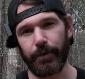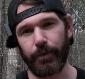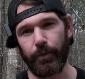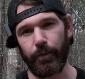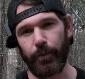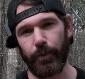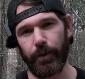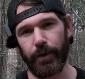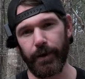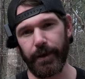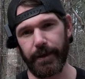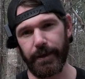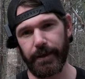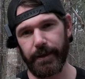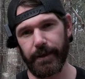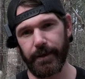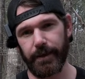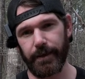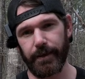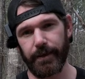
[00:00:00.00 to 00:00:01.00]
One
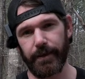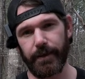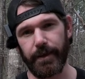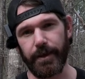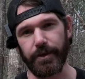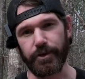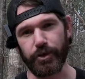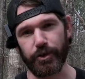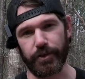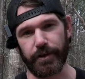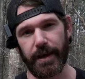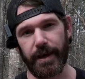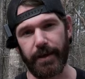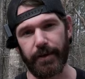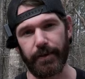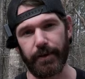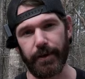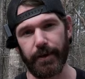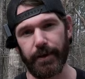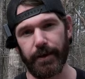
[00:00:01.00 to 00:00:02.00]
is your
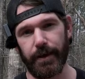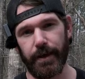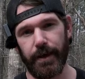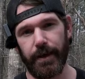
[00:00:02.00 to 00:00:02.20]
tether.